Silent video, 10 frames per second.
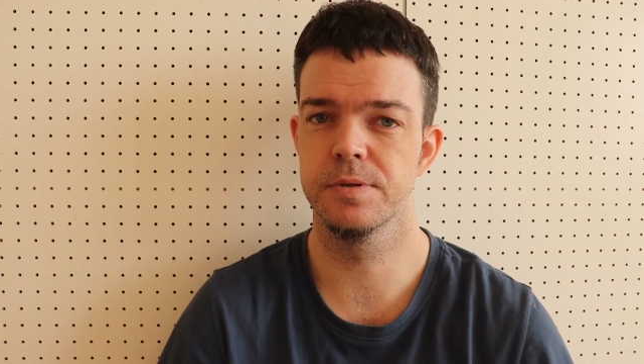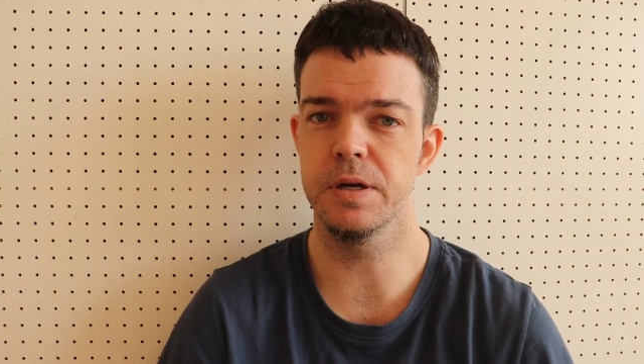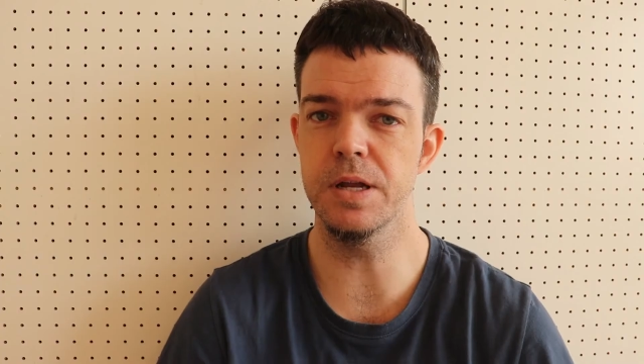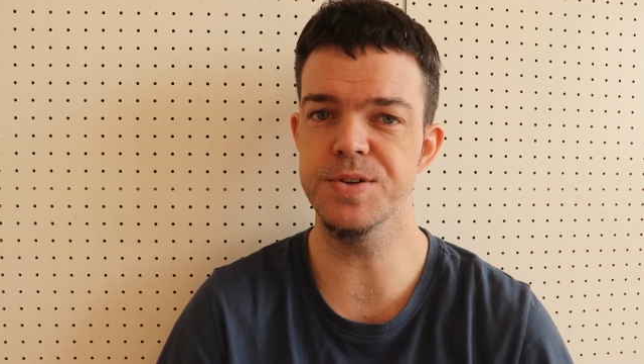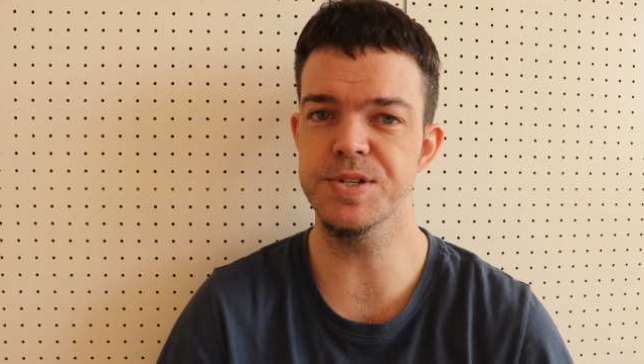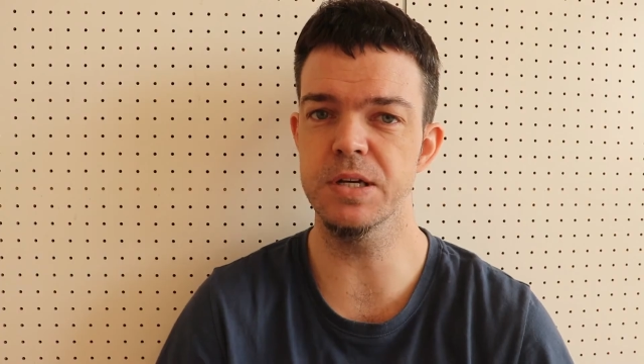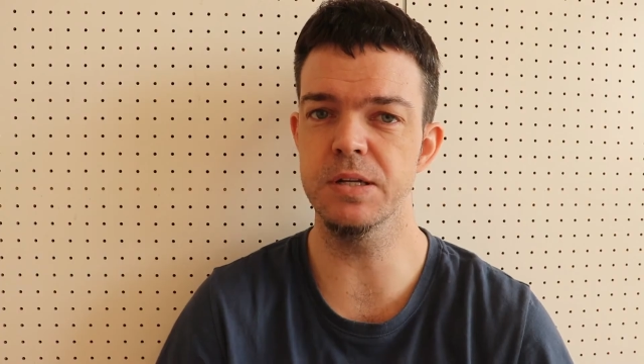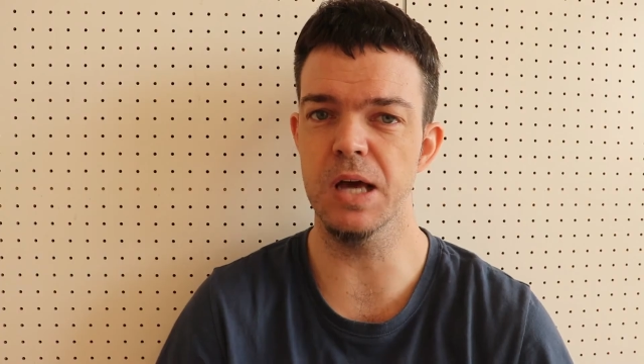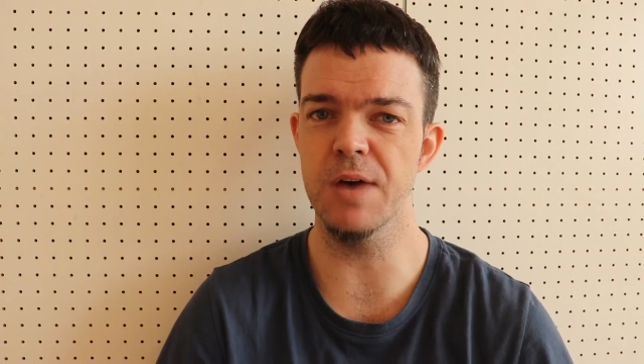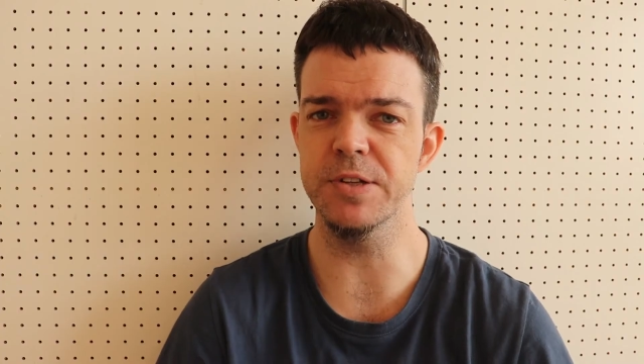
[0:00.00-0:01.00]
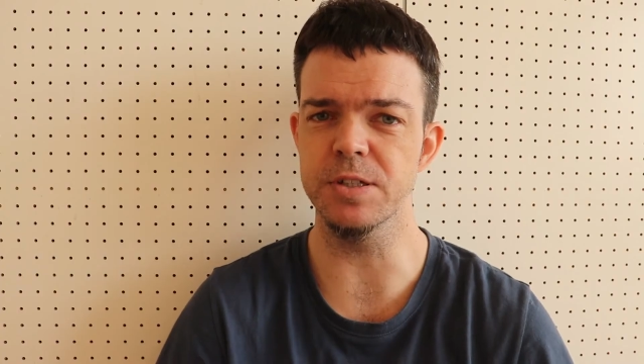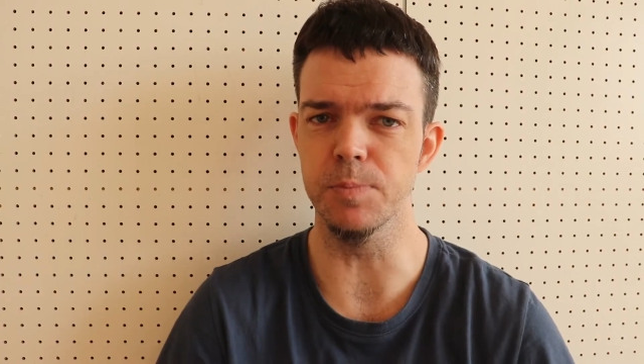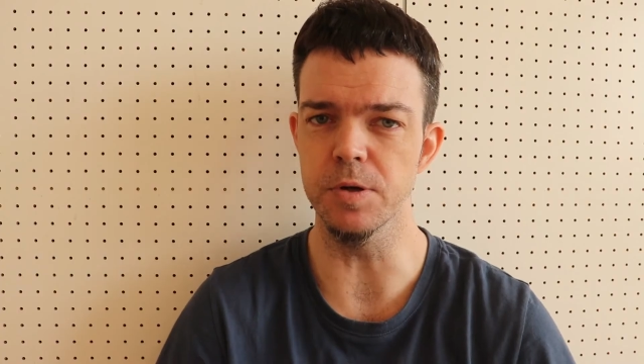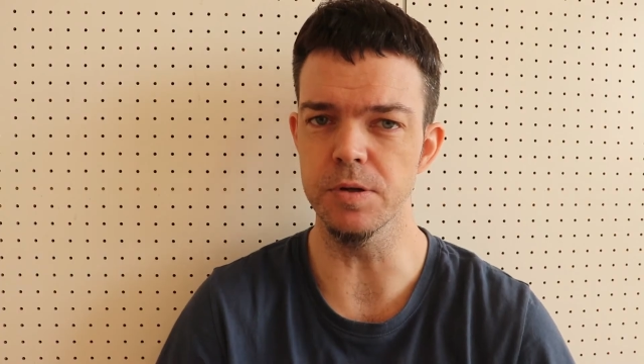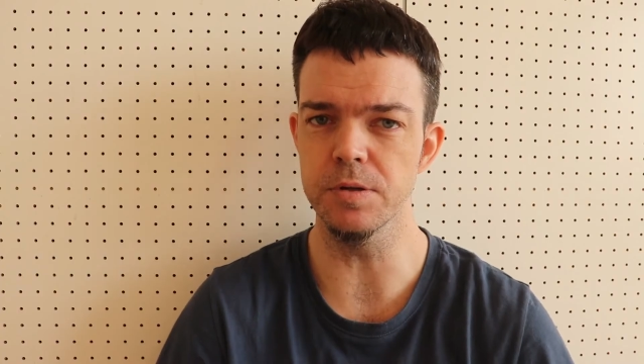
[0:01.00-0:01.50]
It is
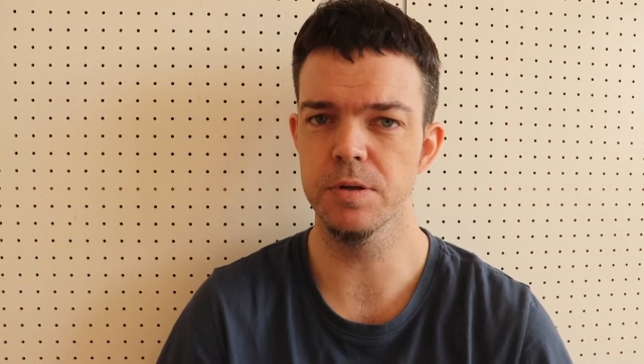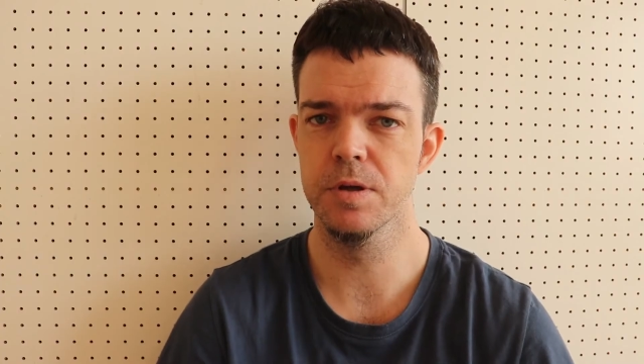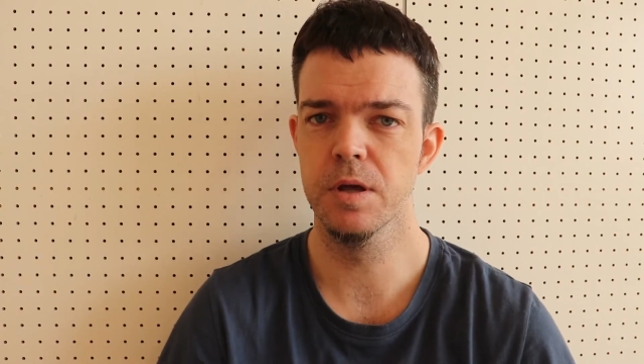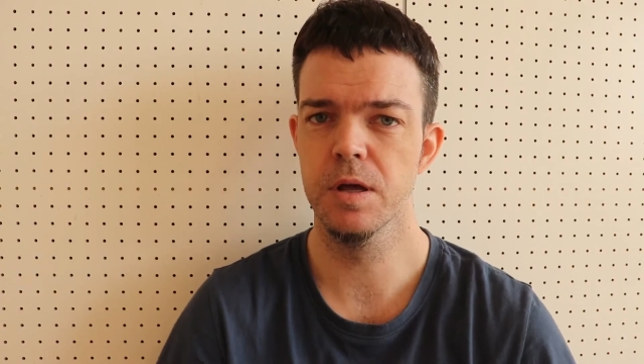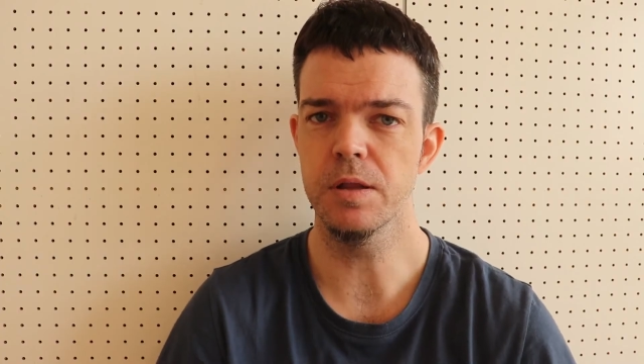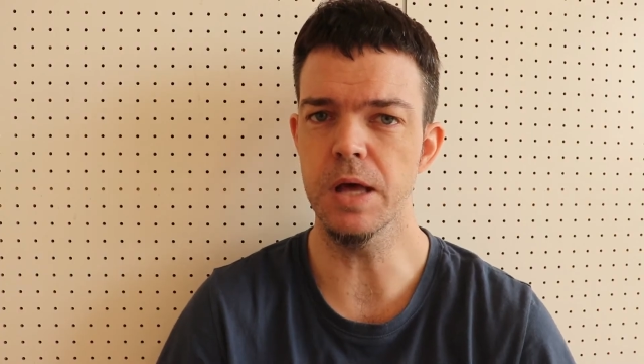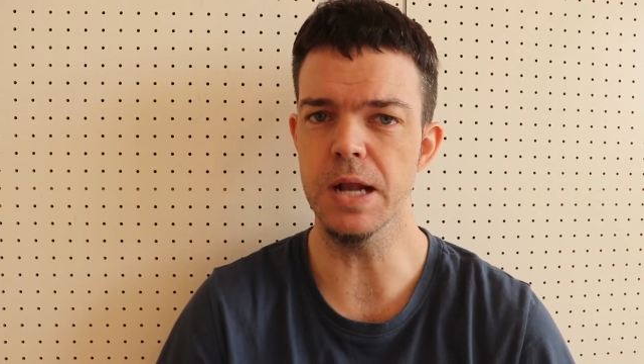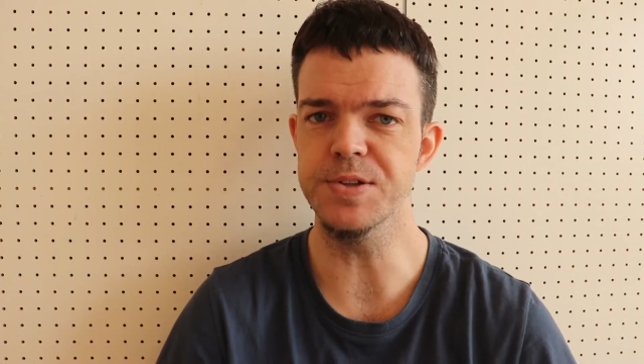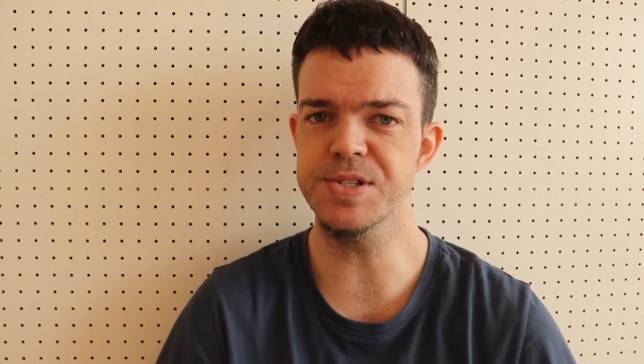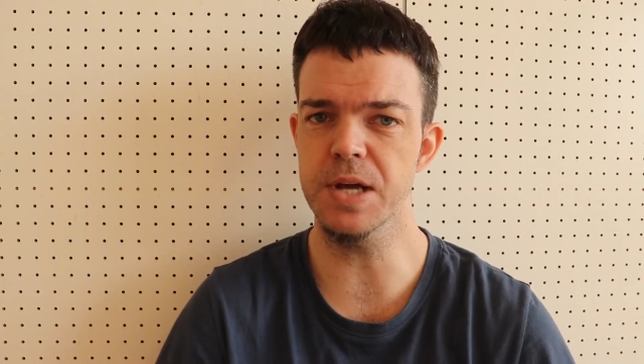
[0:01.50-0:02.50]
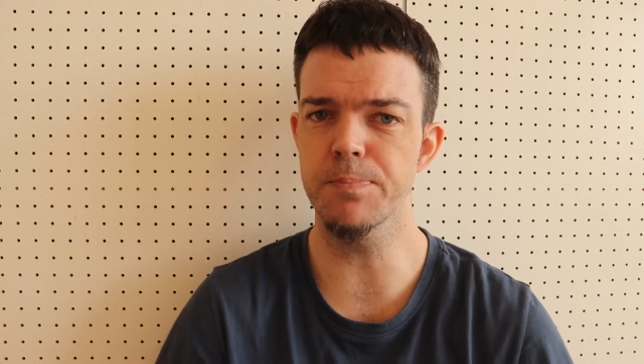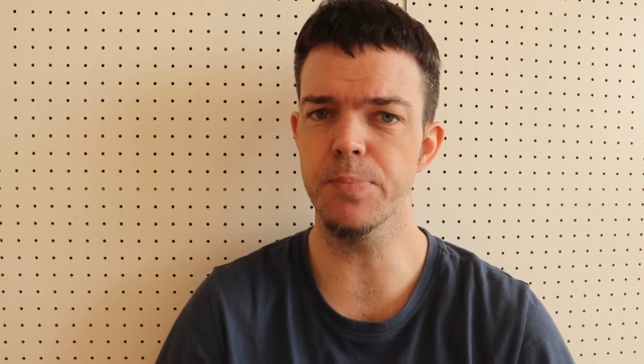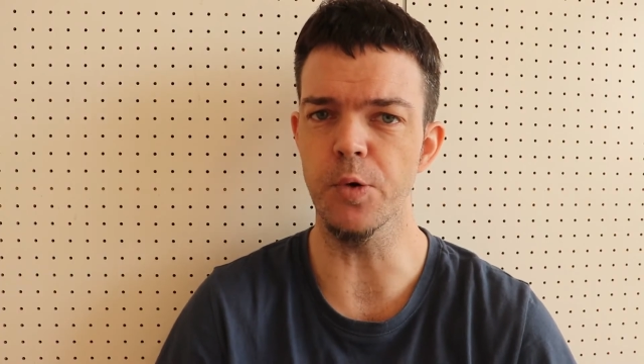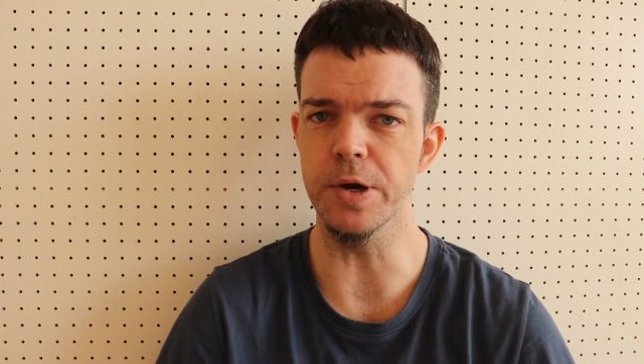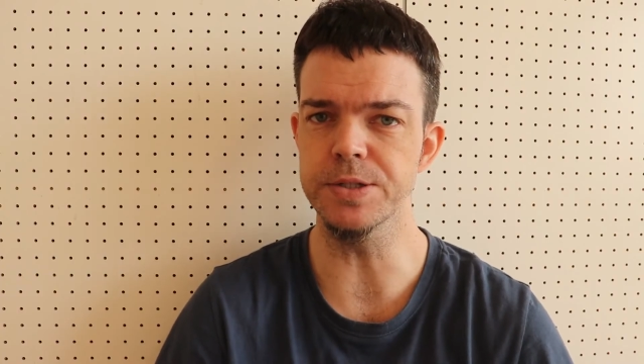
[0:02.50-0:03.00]
inevitable that at some
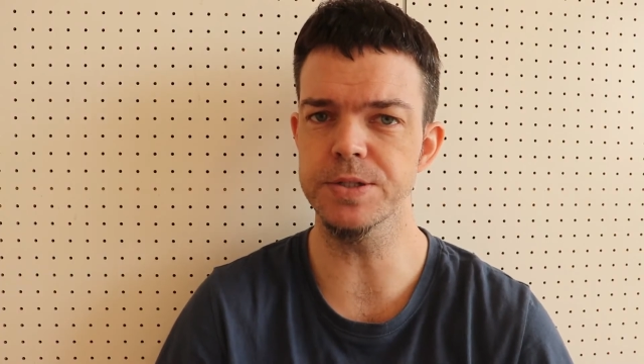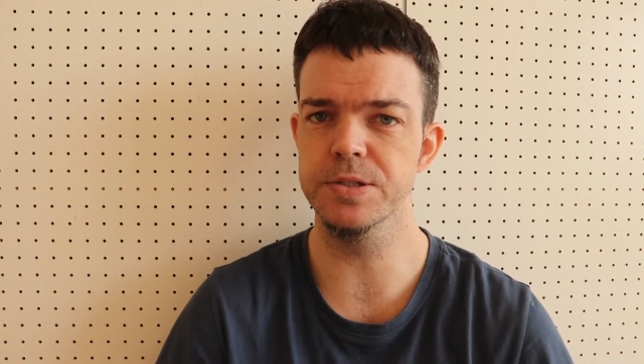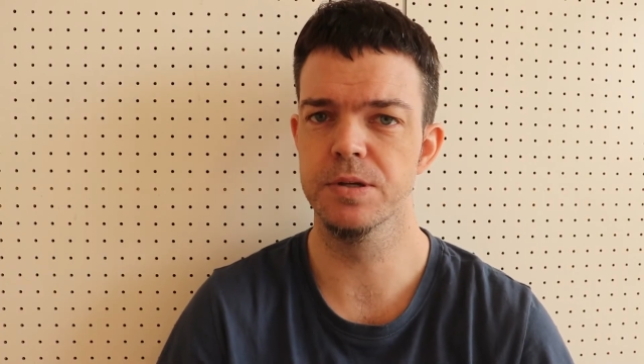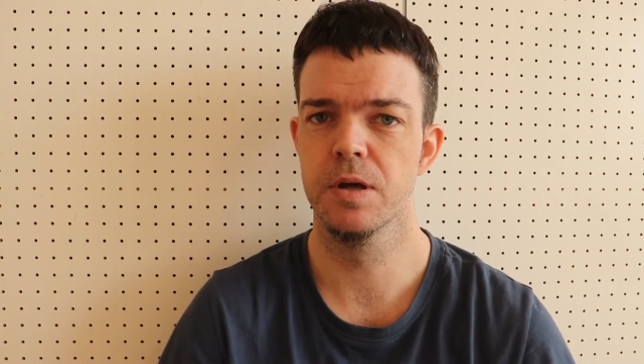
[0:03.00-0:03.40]
point